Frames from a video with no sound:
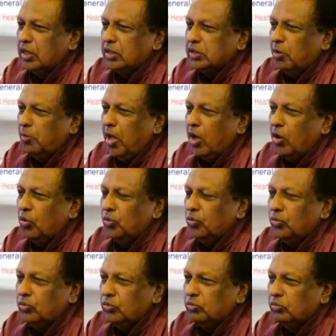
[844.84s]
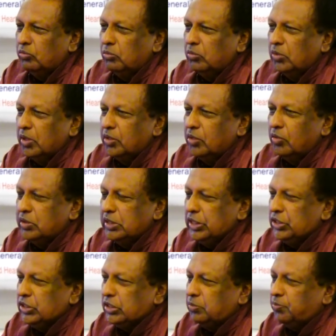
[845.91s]
somehow, you know,
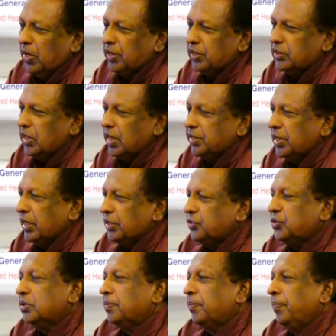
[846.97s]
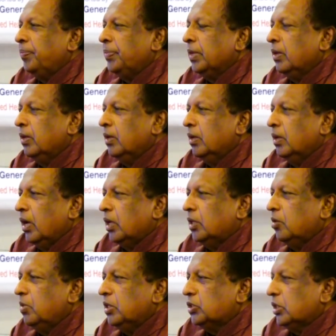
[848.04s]
teach Pakistan a lesson. And
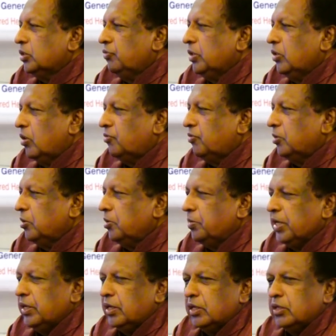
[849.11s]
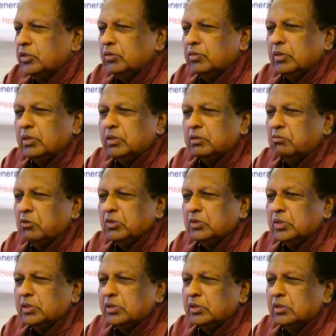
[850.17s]
the message we got from the Americans
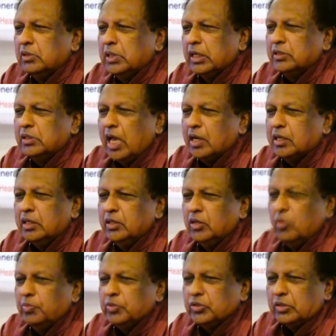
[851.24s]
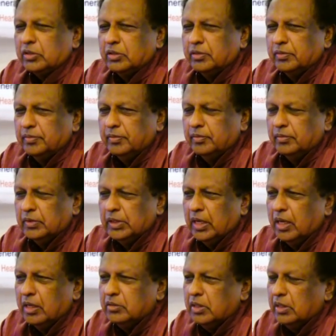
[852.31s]
was exactly the opposite.
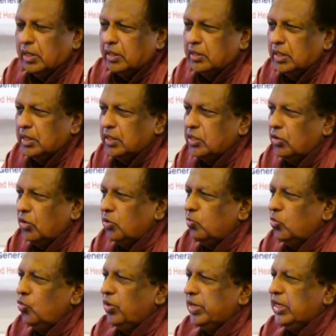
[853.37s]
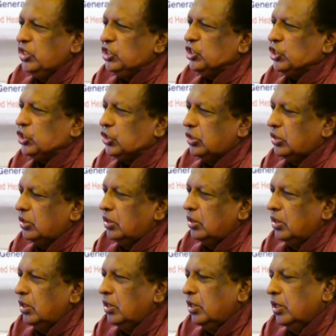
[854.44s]
They did not move an inch
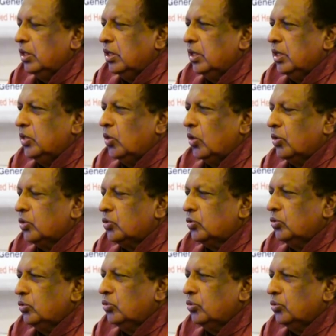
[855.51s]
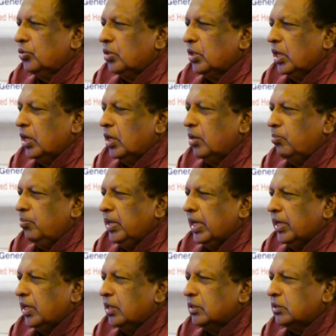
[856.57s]
in order to
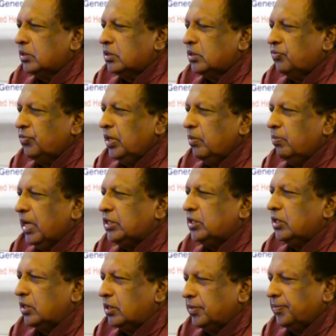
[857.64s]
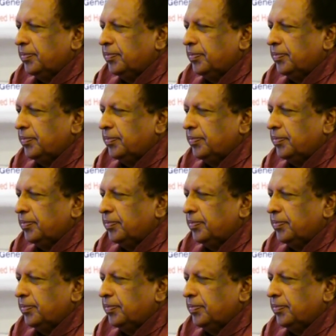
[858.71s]
make us feel better.